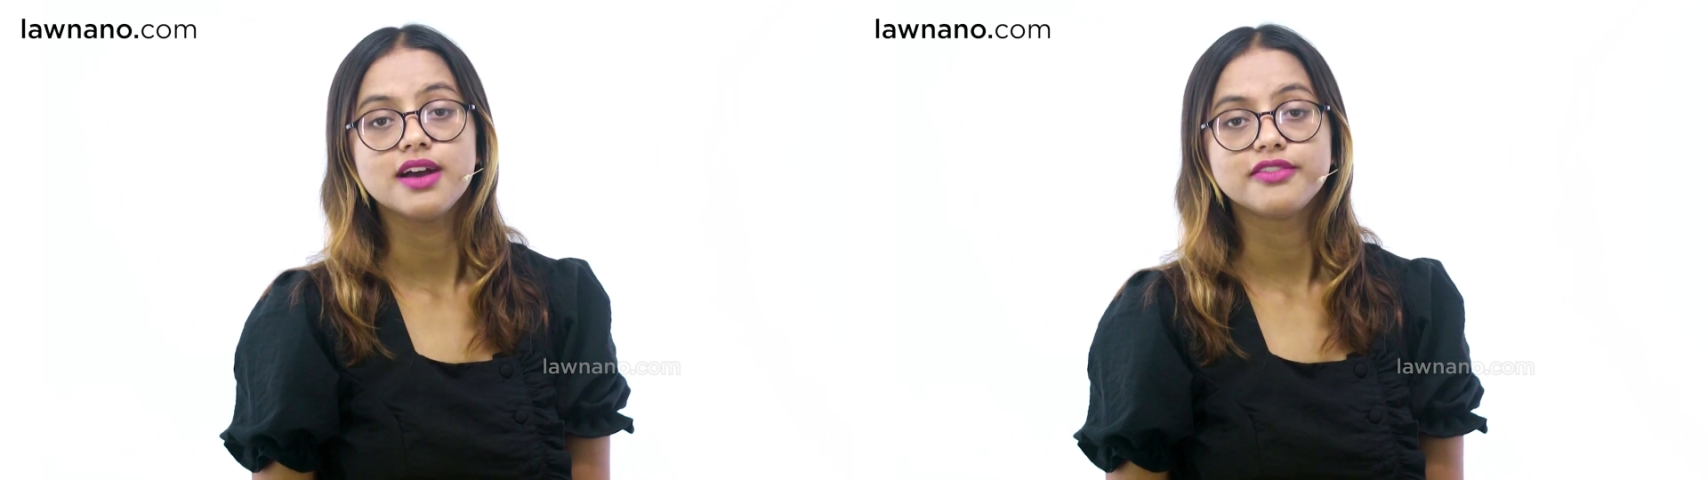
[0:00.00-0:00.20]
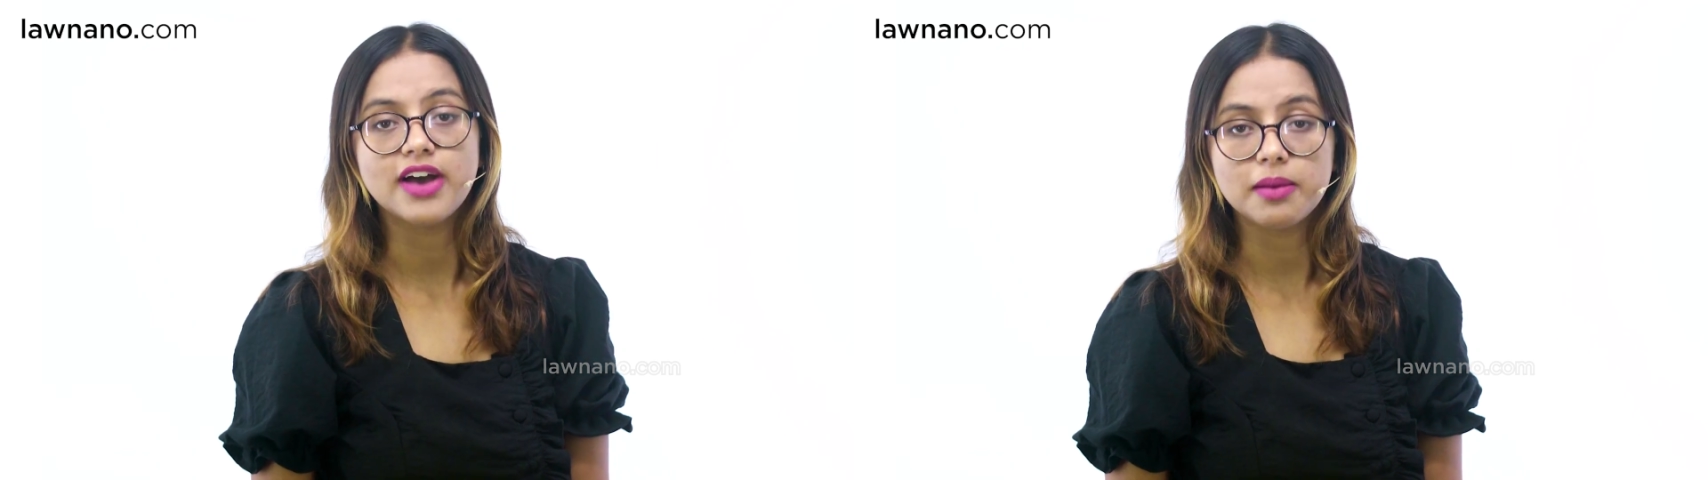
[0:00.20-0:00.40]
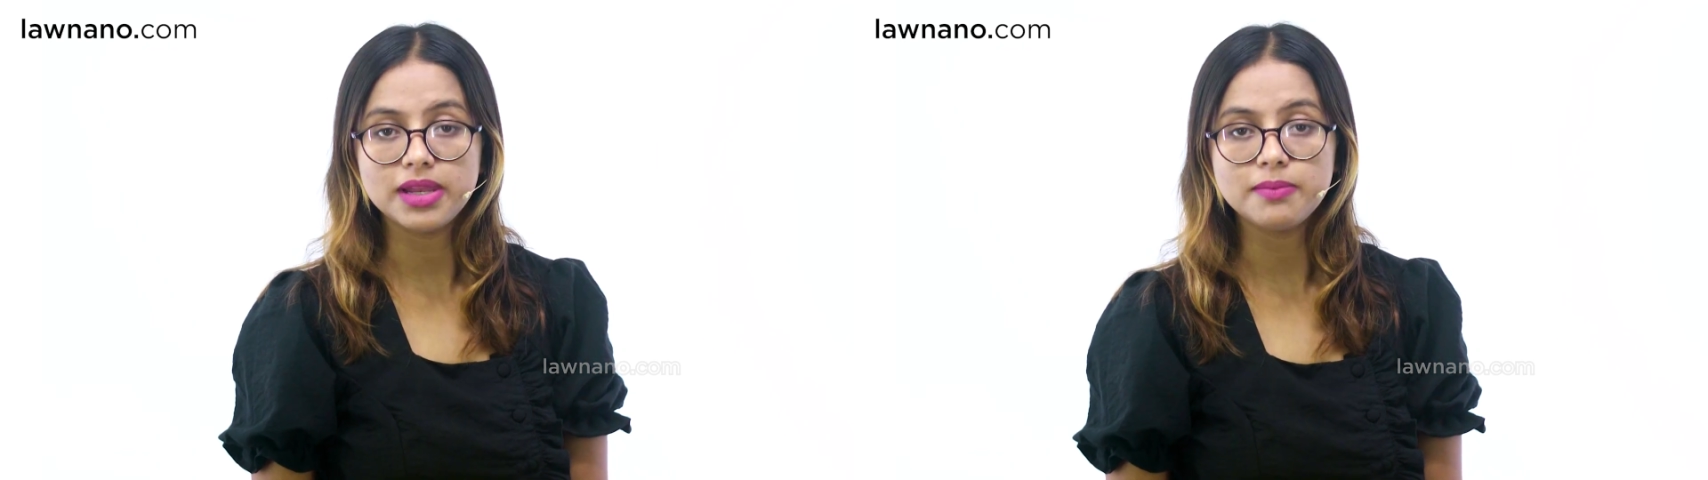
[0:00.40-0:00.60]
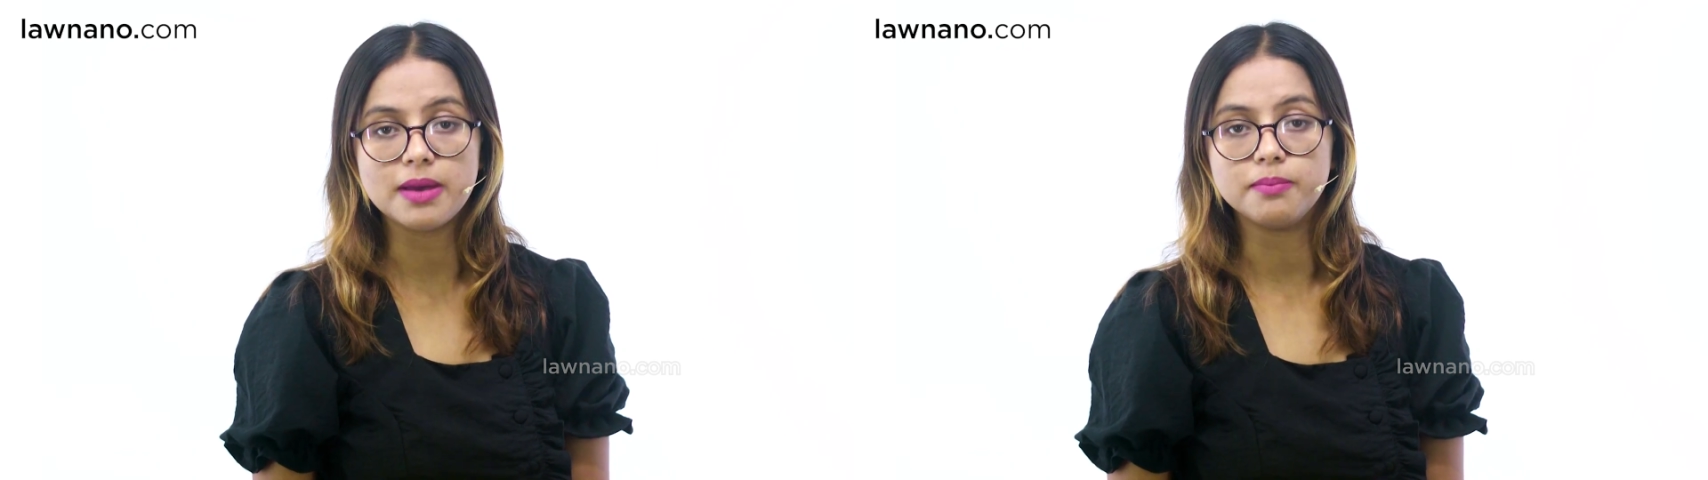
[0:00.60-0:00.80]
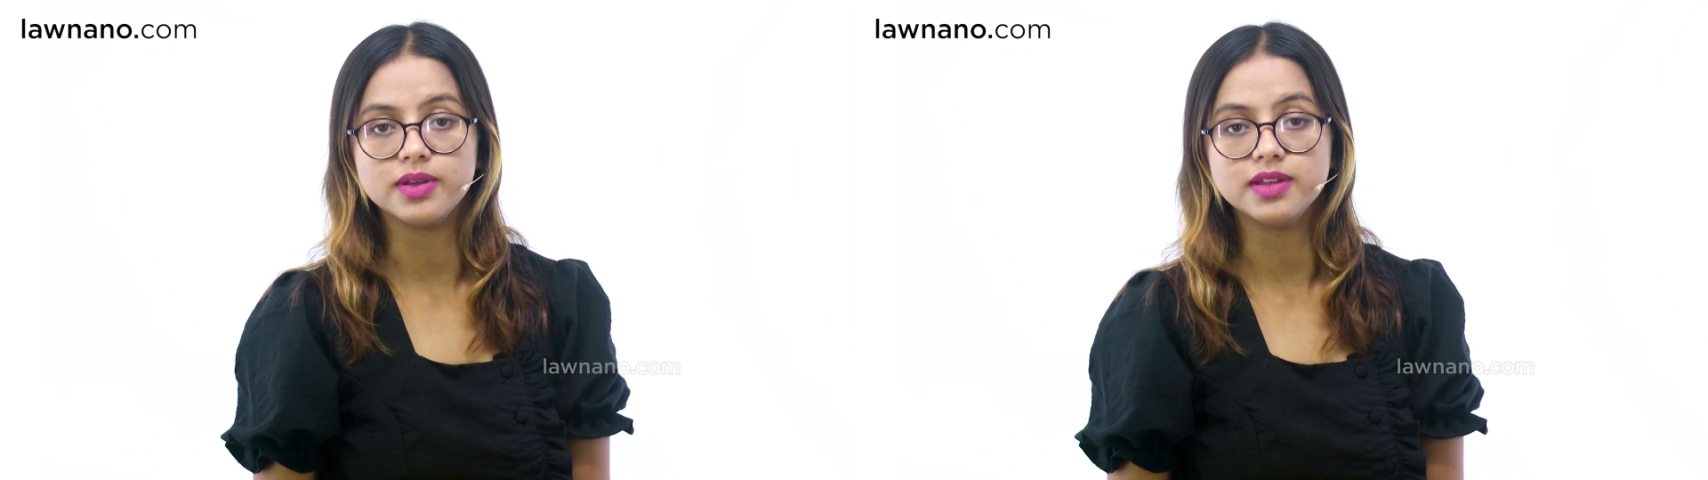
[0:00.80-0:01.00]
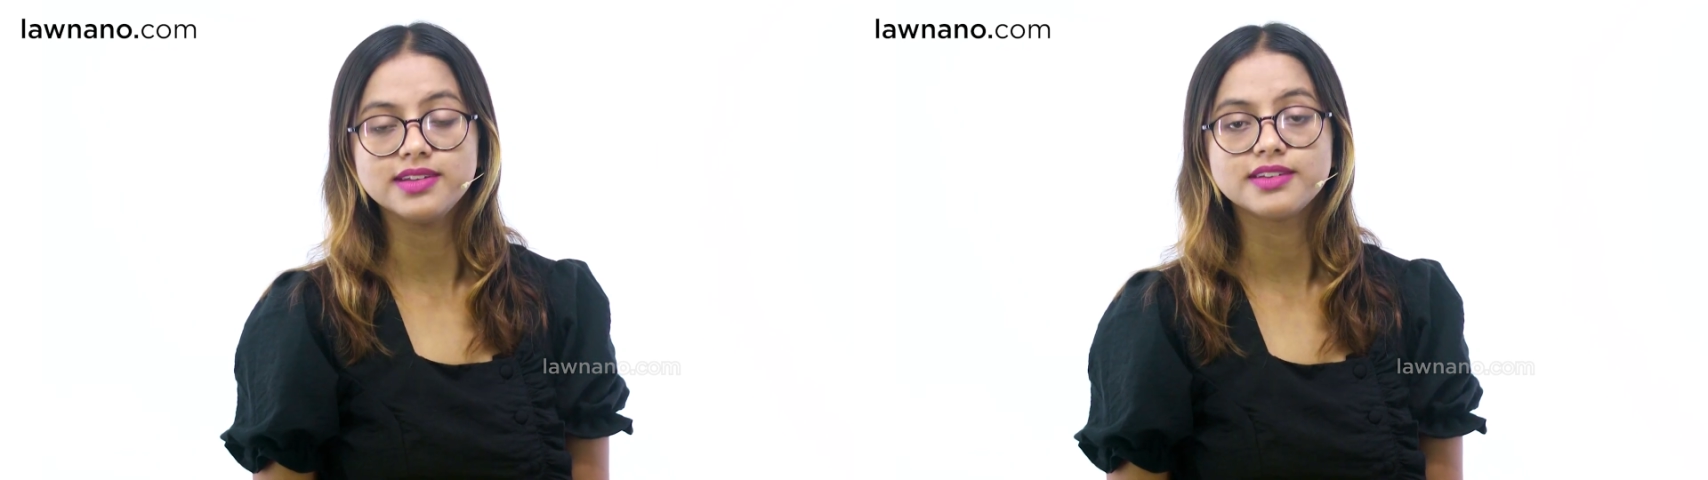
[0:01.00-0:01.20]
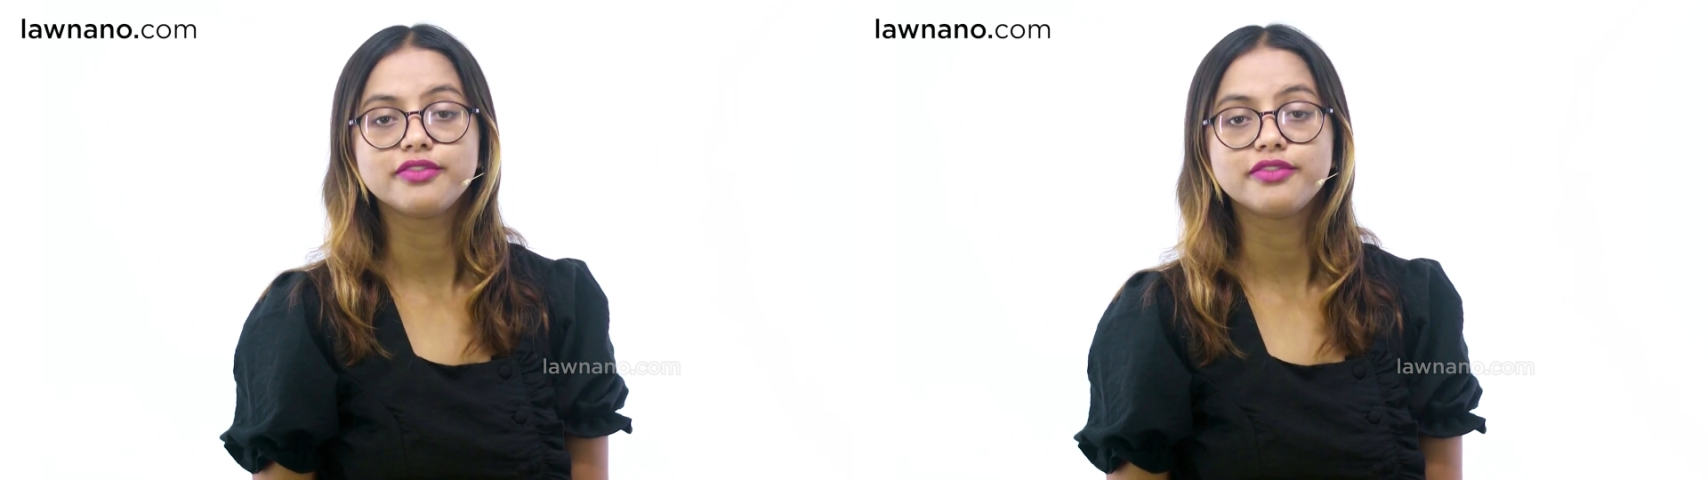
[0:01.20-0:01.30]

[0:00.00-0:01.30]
family members,